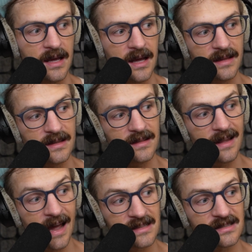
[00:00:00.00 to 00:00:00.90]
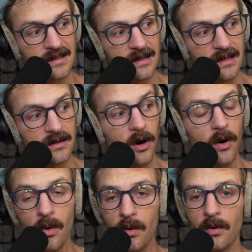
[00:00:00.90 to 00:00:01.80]
And then lastly, the
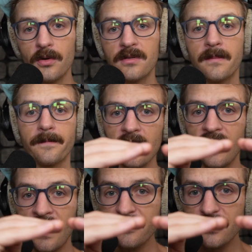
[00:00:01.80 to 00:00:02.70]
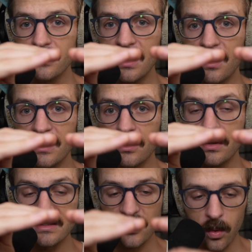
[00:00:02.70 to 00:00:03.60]
hold. After the audio
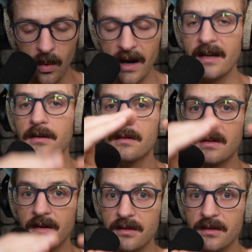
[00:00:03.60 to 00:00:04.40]
gets quieter than our